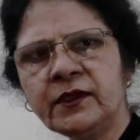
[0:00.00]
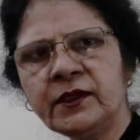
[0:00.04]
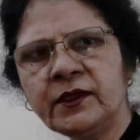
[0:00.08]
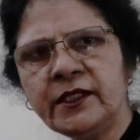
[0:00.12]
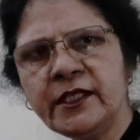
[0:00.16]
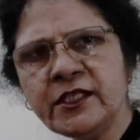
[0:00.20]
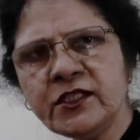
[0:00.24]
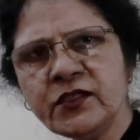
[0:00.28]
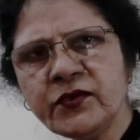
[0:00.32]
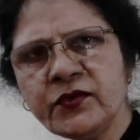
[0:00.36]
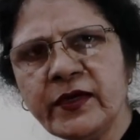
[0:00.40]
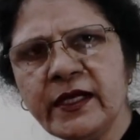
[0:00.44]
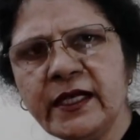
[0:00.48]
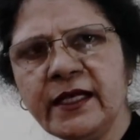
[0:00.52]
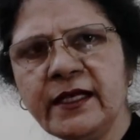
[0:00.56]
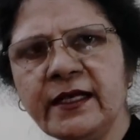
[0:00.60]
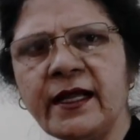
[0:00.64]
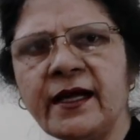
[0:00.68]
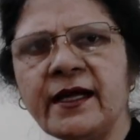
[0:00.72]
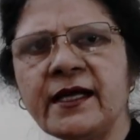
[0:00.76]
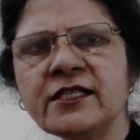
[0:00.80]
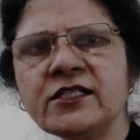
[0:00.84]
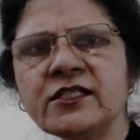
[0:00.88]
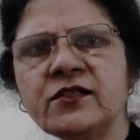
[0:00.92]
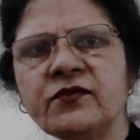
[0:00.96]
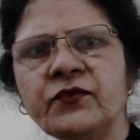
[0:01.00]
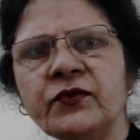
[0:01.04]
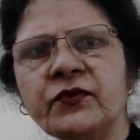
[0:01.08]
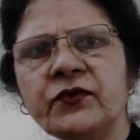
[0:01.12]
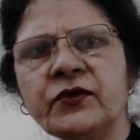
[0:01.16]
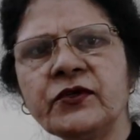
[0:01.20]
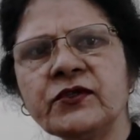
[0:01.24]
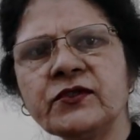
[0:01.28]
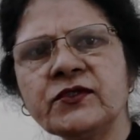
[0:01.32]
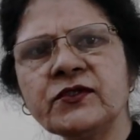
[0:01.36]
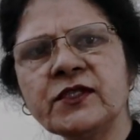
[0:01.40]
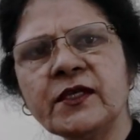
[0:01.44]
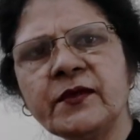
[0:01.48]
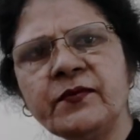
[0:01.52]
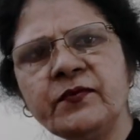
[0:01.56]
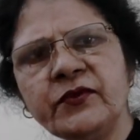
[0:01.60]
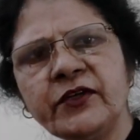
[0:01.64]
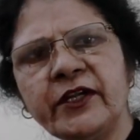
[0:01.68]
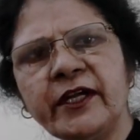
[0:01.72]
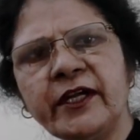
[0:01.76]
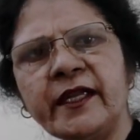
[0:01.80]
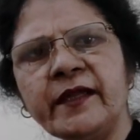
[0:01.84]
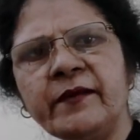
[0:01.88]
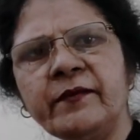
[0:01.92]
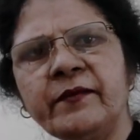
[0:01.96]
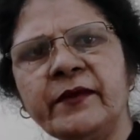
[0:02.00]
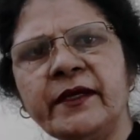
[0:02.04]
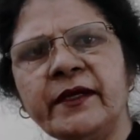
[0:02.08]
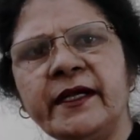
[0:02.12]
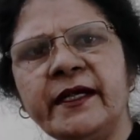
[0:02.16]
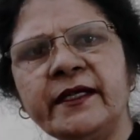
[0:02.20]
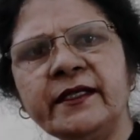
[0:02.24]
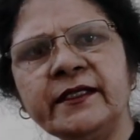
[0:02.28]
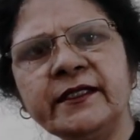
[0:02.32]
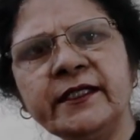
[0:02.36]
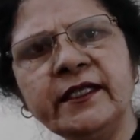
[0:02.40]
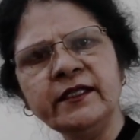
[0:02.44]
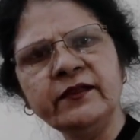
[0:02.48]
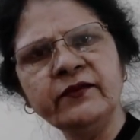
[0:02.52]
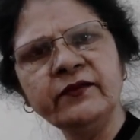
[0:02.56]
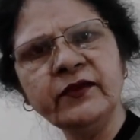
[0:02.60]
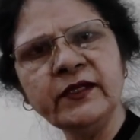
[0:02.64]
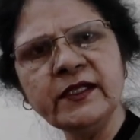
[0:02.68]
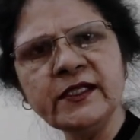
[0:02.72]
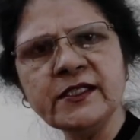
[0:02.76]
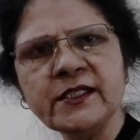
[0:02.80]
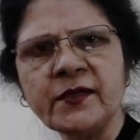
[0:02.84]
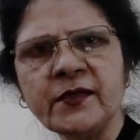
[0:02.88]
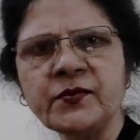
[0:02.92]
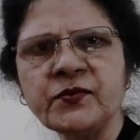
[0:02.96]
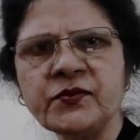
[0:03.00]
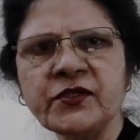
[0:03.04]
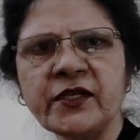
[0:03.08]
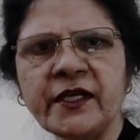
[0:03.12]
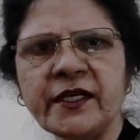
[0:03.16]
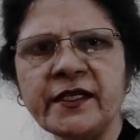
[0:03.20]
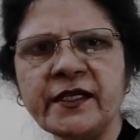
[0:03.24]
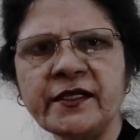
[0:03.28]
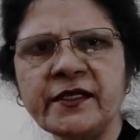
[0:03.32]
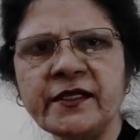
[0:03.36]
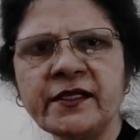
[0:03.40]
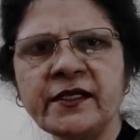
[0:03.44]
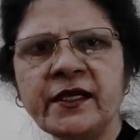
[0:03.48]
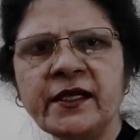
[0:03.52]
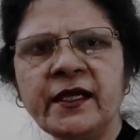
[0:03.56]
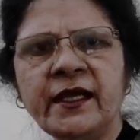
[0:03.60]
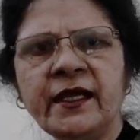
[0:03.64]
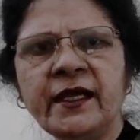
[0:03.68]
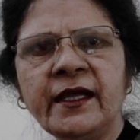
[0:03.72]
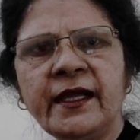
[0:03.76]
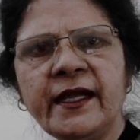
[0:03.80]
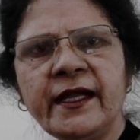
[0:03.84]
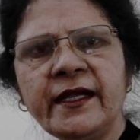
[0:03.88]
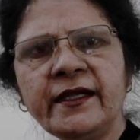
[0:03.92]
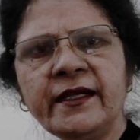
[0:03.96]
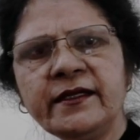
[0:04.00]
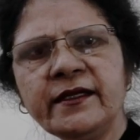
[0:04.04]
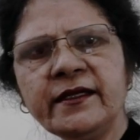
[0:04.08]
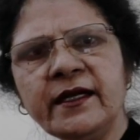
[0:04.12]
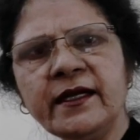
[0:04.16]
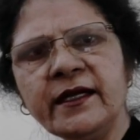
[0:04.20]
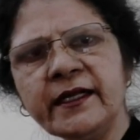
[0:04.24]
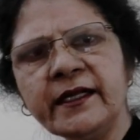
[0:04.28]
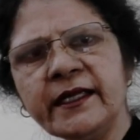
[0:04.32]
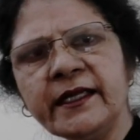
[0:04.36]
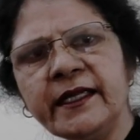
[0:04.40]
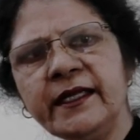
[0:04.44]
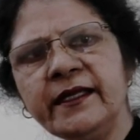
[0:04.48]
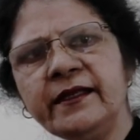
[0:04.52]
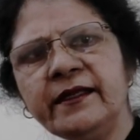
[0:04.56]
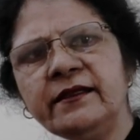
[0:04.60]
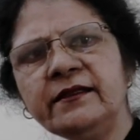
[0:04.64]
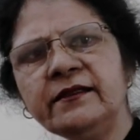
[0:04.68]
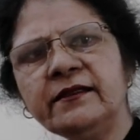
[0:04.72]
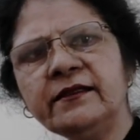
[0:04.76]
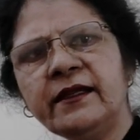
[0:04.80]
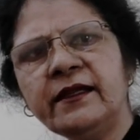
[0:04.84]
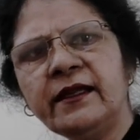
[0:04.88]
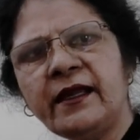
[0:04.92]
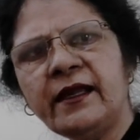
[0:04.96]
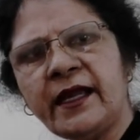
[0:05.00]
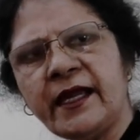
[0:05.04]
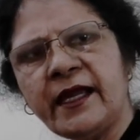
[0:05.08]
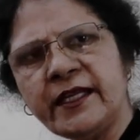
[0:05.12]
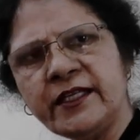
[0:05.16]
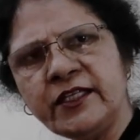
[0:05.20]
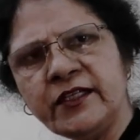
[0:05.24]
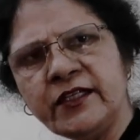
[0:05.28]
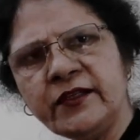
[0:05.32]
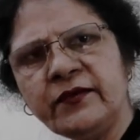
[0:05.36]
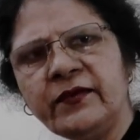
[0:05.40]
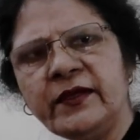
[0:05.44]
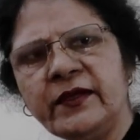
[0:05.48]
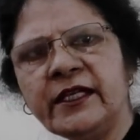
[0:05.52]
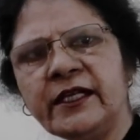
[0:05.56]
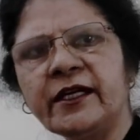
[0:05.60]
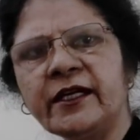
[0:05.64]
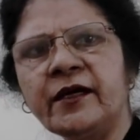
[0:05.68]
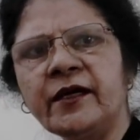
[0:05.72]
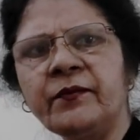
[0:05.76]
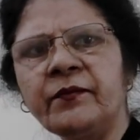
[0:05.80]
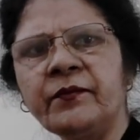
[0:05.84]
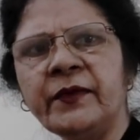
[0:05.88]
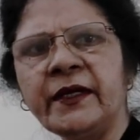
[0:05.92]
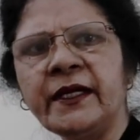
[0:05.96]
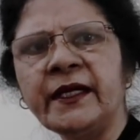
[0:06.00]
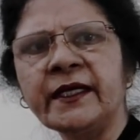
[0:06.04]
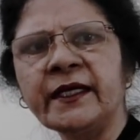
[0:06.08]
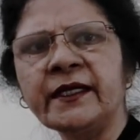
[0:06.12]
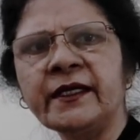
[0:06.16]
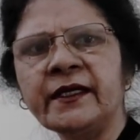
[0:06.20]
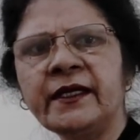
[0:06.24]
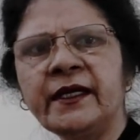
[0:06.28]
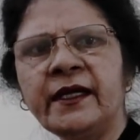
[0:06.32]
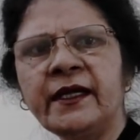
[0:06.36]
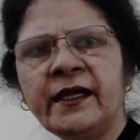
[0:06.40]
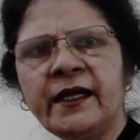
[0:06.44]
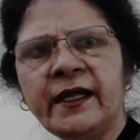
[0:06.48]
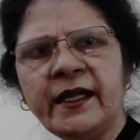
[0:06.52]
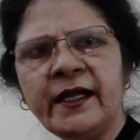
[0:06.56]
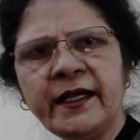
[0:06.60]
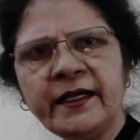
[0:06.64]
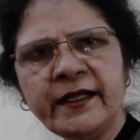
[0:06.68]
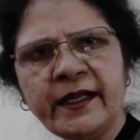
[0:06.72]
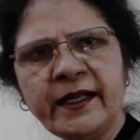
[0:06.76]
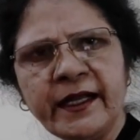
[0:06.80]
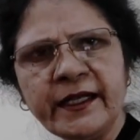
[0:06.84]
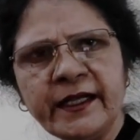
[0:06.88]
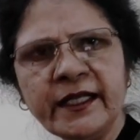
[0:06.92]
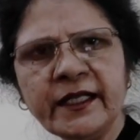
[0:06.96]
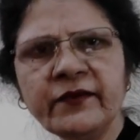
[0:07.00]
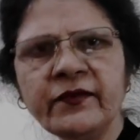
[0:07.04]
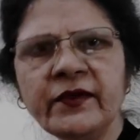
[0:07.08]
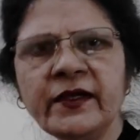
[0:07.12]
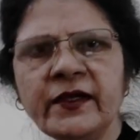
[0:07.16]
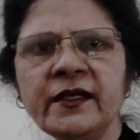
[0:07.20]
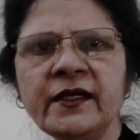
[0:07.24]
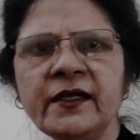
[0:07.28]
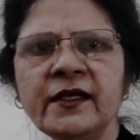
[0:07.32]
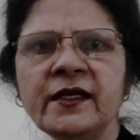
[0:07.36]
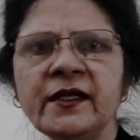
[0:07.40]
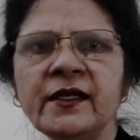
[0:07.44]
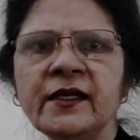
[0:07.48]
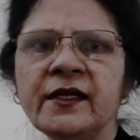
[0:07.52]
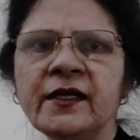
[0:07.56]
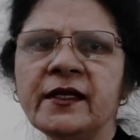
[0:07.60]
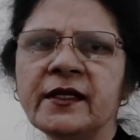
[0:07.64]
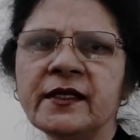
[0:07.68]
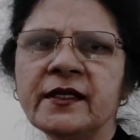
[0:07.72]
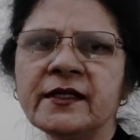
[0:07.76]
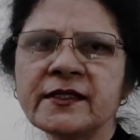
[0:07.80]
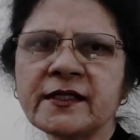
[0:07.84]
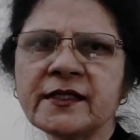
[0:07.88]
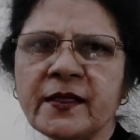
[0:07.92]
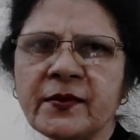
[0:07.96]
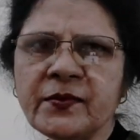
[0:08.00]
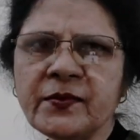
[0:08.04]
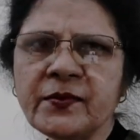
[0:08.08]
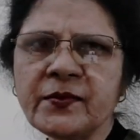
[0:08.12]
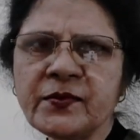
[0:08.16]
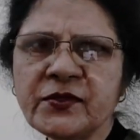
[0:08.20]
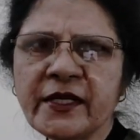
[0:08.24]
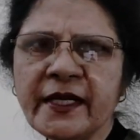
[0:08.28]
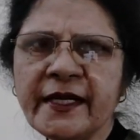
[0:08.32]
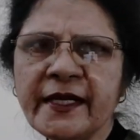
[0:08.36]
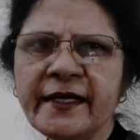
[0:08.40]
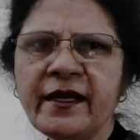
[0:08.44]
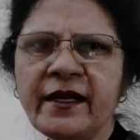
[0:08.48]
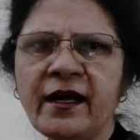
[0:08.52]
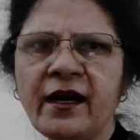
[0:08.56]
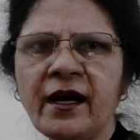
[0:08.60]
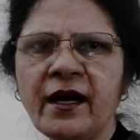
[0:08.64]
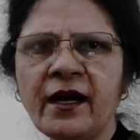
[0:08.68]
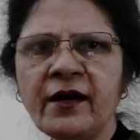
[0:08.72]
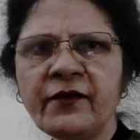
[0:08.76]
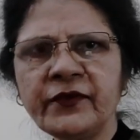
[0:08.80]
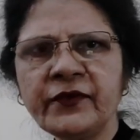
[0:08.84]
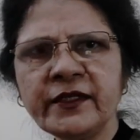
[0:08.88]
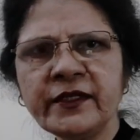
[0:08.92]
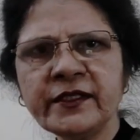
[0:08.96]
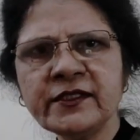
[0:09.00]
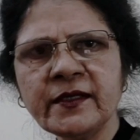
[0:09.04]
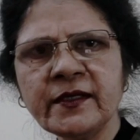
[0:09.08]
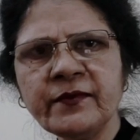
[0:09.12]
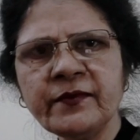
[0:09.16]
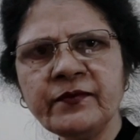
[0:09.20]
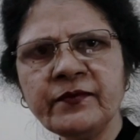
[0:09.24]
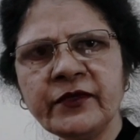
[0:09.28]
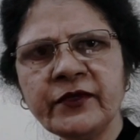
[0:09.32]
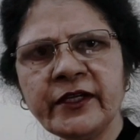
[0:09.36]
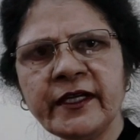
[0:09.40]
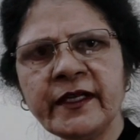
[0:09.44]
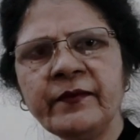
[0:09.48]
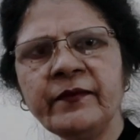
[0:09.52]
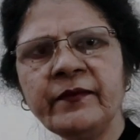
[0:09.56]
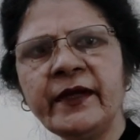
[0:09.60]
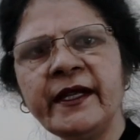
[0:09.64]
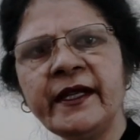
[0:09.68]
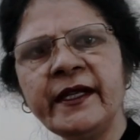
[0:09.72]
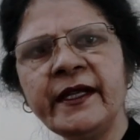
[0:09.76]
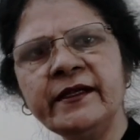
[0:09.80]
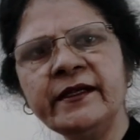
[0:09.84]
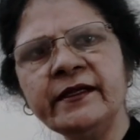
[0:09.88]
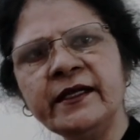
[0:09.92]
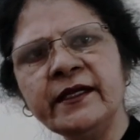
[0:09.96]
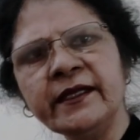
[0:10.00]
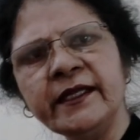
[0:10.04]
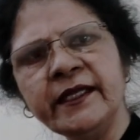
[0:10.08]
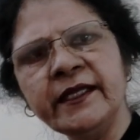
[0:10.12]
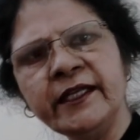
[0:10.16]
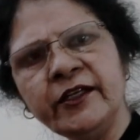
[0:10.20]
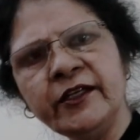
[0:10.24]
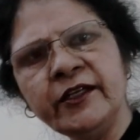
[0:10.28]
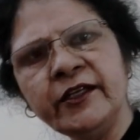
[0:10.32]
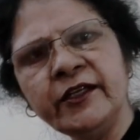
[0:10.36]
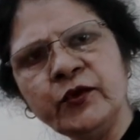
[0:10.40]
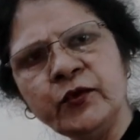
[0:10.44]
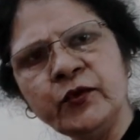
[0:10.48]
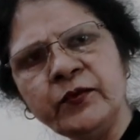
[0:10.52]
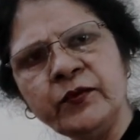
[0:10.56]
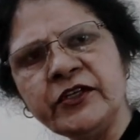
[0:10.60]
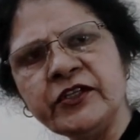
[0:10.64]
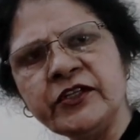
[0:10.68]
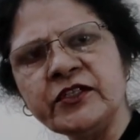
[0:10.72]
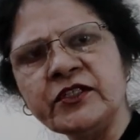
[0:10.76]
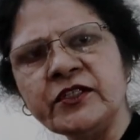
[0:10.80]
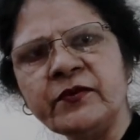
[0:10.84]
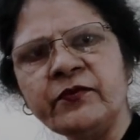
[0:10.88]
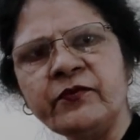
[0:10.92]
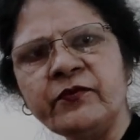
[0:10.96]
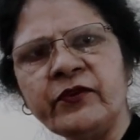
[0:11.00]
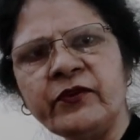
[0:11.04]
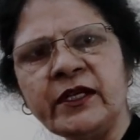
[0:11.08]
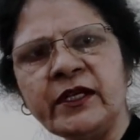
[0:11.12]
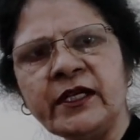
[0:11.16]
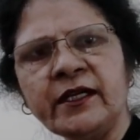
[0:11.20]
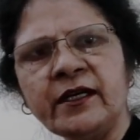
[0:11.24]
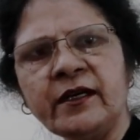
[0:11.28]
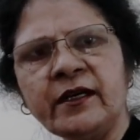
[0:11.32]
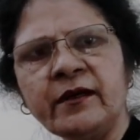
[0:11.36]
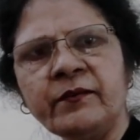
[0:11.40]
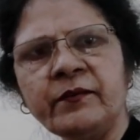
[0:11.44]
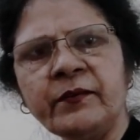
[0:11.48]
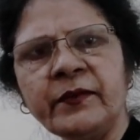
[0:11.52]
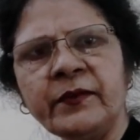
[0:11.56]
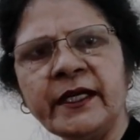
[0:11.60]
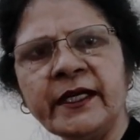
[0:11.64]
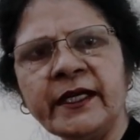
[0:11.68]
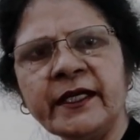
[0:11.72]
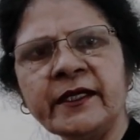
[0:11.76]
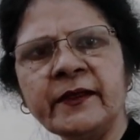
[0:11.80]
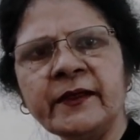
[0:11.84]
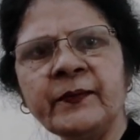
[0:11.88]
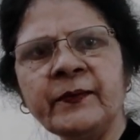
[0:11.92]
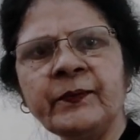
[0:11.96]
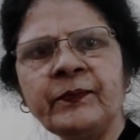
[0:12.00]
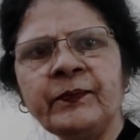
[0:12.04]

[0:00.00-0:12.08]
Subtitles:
This will last for some time and then will subside, and again headache will come back, and headache will subside after some time, and again rheumatism will come back.